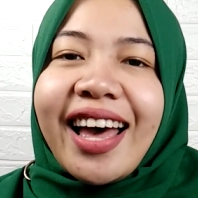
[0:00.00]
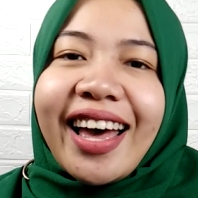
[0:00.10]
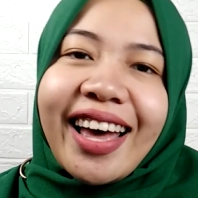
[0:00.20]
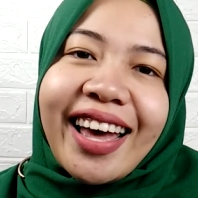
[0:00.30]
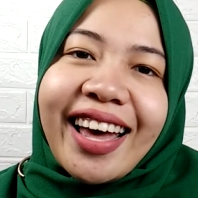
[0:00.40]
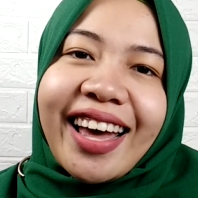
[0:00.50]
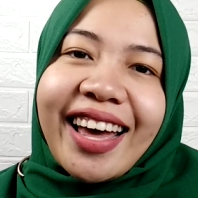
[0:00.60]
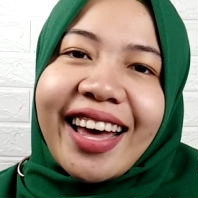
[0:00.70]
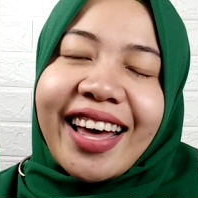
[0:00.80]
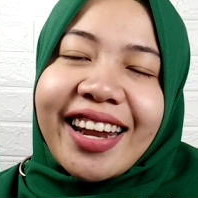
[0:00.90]

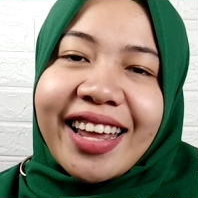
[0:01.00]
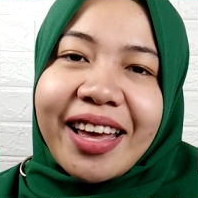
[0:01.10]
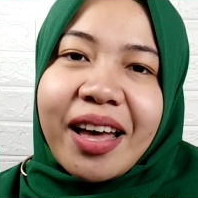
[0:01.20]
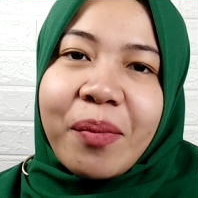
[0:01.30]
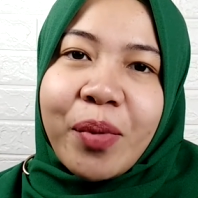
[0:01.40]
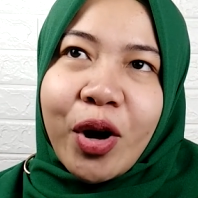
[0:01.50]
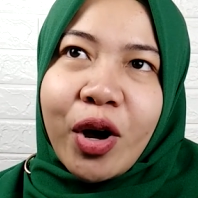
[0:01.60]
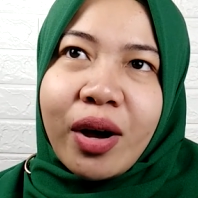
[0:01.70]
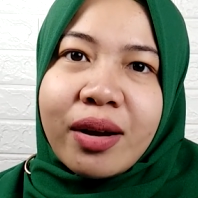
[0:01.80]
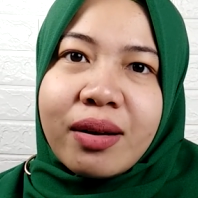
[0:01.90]
and
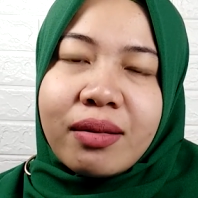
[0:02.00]
abroad